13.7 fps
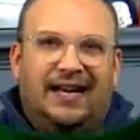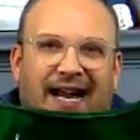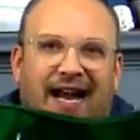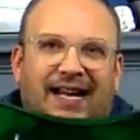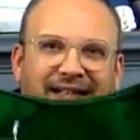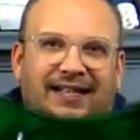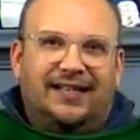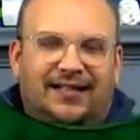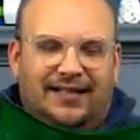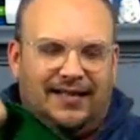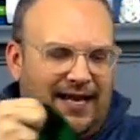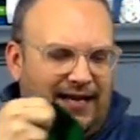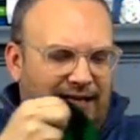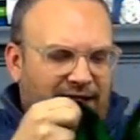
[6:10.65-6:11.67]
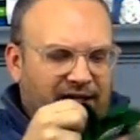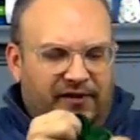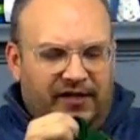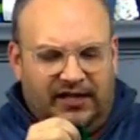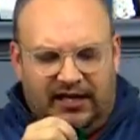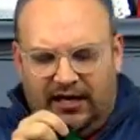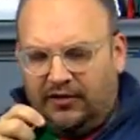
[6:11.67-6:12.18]
I linked that in the
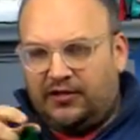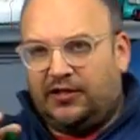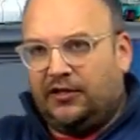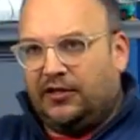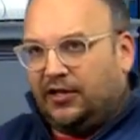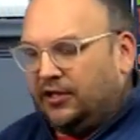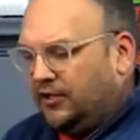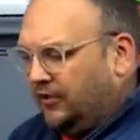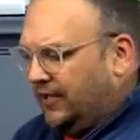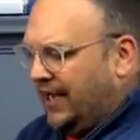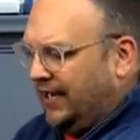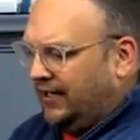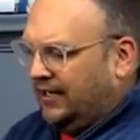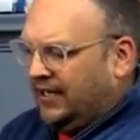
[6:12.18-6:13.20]
video so you can do that.